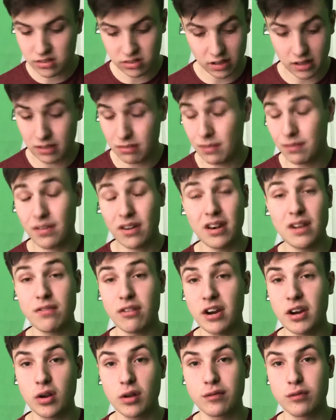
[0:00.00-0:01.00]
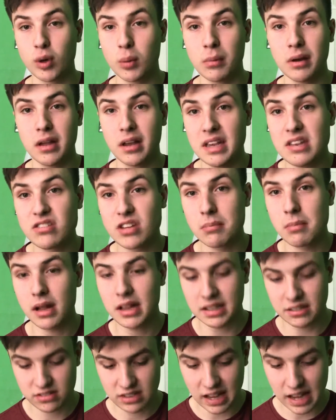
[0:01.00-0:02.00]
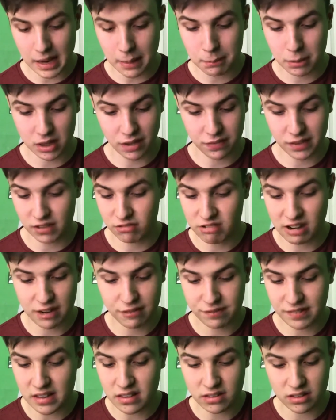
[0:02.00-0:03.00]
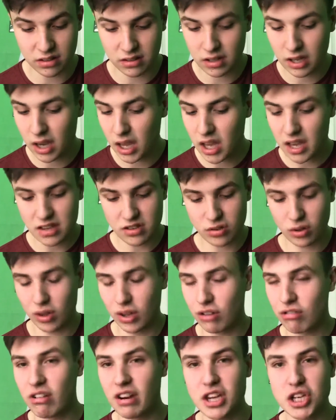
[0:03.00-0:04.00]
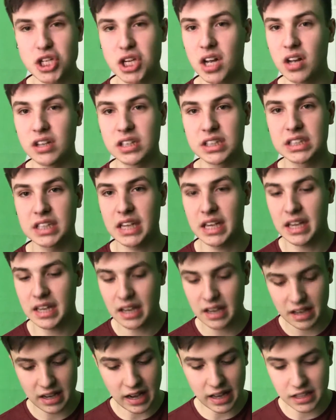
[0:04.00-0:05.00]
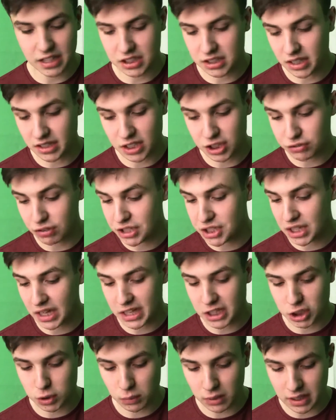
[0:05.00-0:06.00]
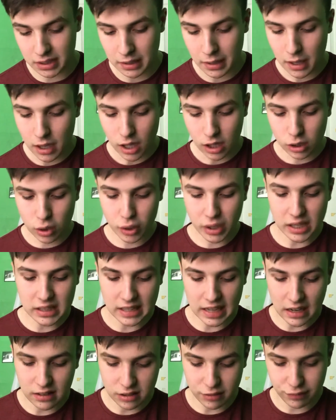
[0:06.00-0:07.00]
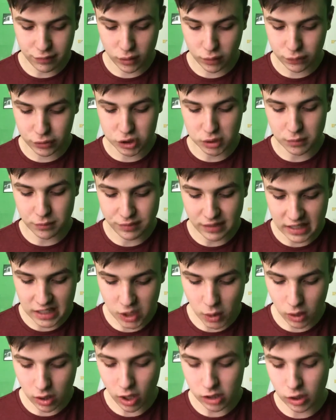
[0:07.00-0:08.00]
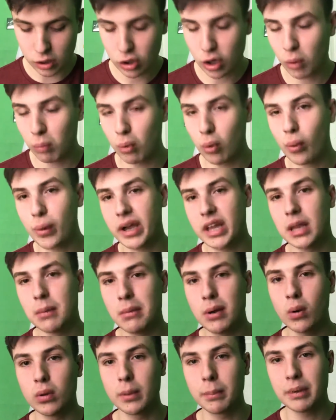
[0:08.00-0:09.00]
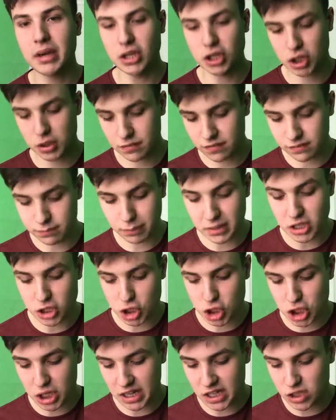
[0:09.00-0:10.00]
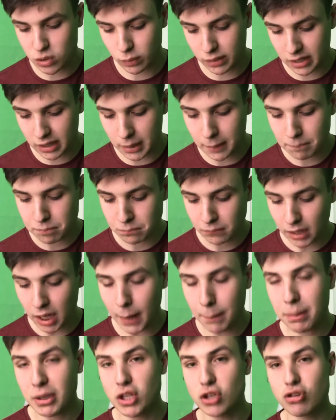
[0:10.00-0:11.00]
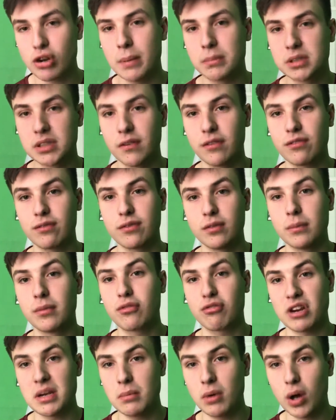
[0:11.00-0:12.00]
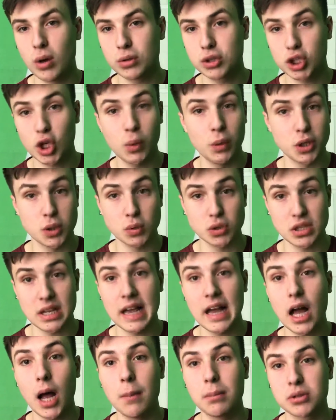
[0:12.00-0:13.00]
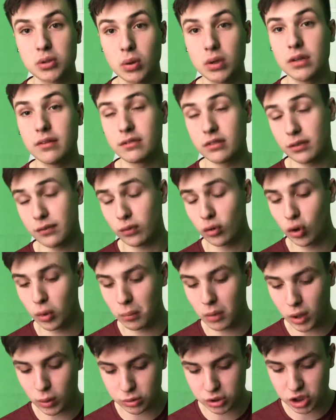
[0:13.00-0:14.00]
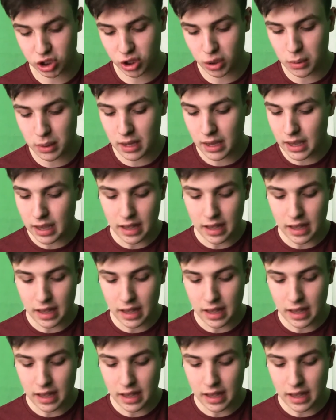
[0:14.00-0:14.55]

So they're in very, very good form. Is the Mullins camp, and I think Rathvinden has got a great chance here in this race at 8 to 1. Looking down the field for some value, I like the look of Walk in the Mill, the Beecher Chase winner, up in trip from 3 mile 2, which was that, up to 4 mile 2.